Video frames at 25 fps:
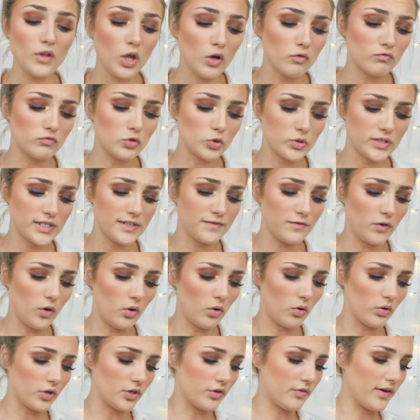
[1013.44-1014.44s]
Rosy
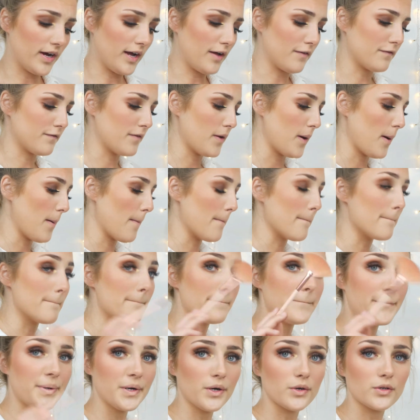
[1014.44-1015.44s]
Photograph.
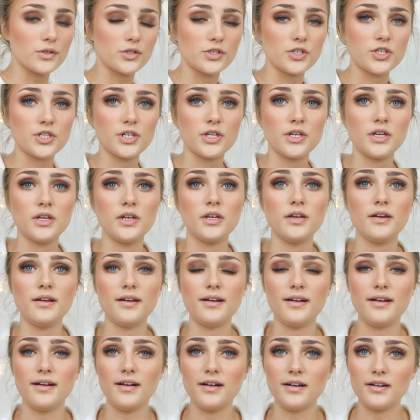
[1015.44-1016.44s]
But
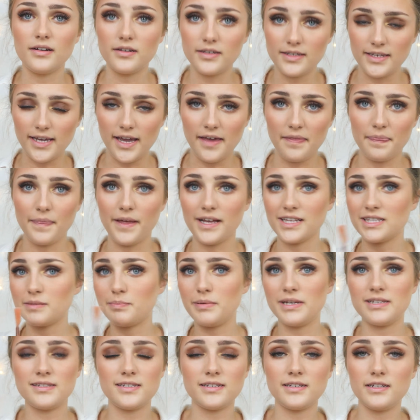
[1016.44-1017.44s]
yeah, that's
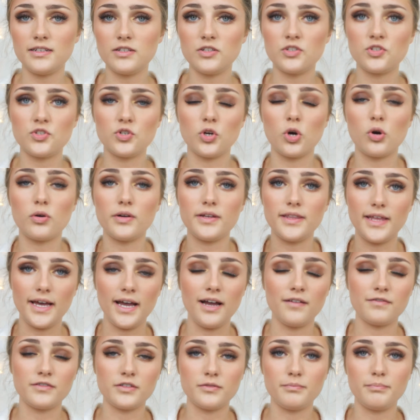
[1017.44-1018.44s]
basically the story that
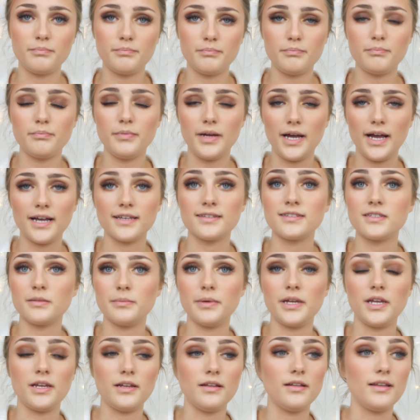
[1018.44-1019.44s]
has to
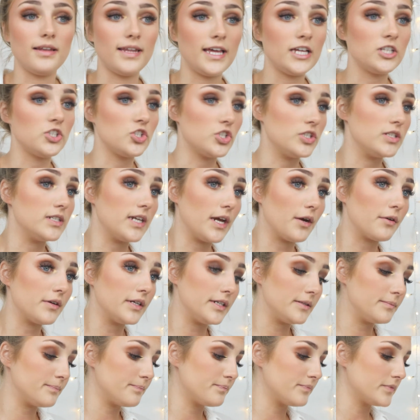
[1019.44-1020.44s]
be
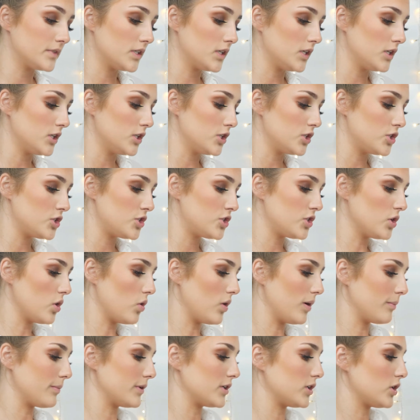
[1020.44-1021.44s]
legendary.
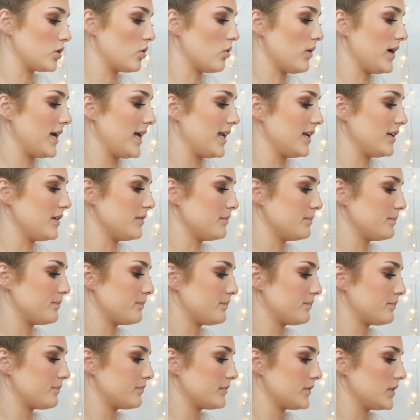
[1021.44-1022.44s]
So I'm gonna go in,
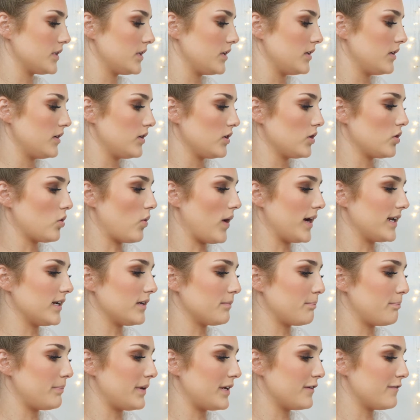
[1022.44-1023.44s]
quite
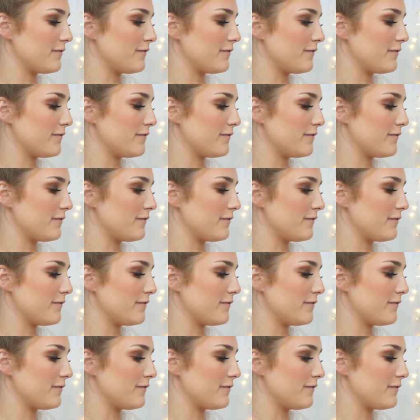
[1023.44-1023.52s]
a bit of